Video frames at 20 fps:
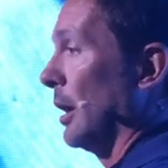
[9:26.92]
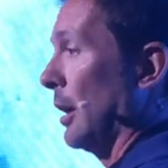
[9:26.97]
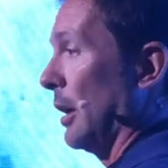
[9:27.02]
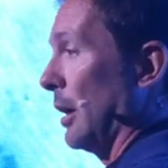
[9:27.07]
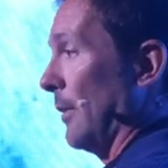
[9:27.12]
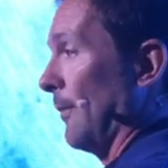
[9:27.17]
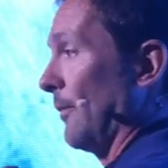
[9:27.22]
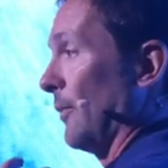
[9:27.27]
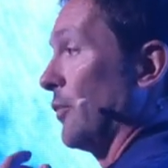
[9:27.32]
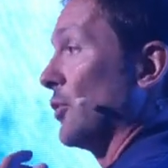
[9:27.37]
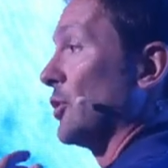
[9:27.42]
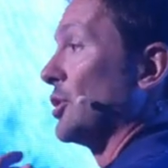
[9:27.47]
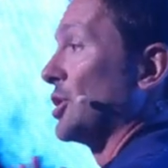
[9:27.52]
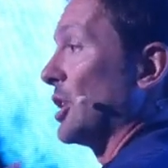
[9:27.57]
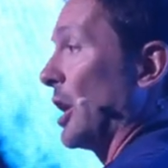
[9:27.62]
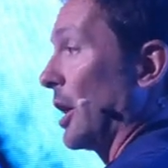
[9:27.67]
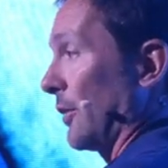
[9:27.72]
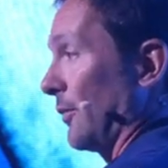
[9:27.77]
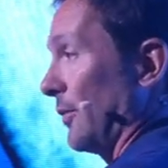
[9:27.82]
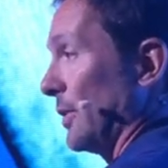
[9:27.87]
uh, for
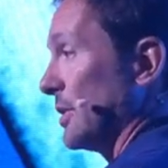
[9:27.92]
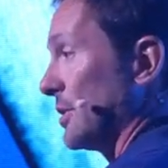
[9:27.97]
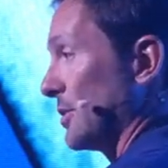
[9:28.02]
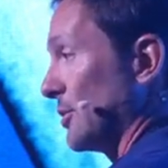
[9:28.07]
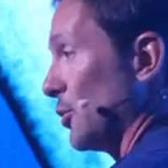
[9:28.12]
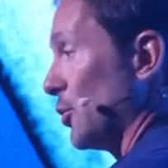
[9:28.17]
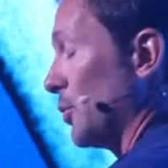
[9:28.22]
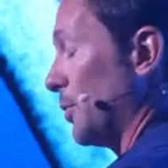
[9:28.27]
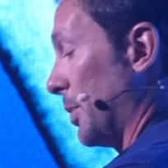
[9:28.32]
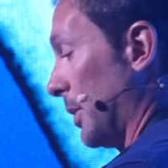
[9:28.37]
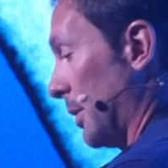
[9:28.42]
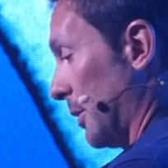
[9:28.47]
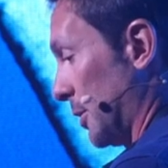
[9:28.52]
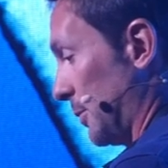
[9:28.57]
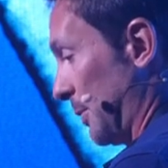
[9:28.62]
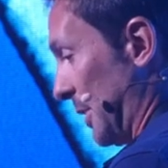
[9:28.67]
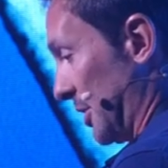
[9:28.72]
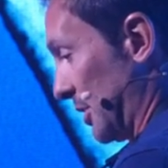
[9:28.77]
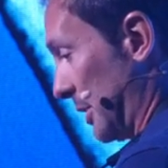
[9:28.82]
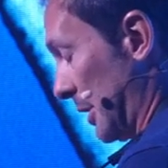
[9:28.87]
shark fin soup,
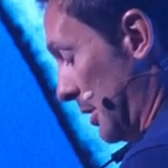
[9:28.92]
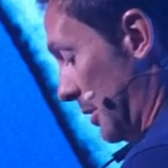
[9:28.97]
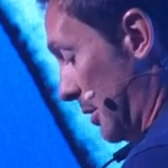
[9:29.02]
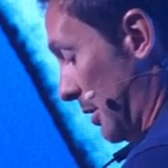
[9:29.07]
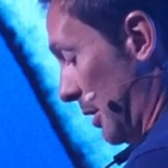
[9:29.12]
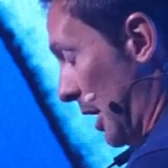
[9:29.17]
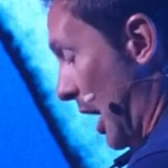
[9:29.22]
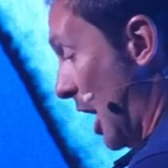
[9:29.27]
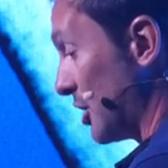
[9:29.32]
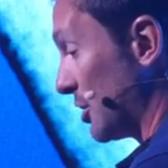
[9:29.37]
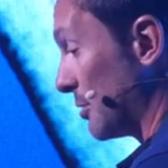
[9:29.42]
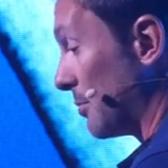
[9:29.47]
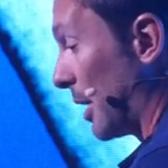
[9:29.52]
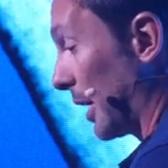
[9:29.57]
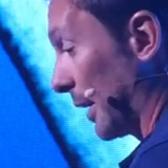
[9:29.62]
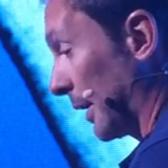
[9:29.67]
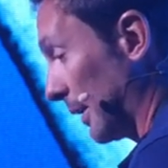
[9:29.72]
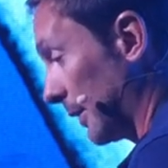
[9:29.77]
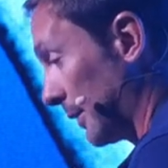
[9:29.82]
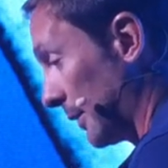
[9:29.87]
especially in the Asian
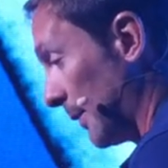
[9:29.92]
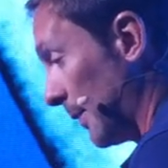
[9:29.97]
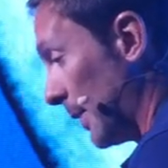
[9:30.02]
market.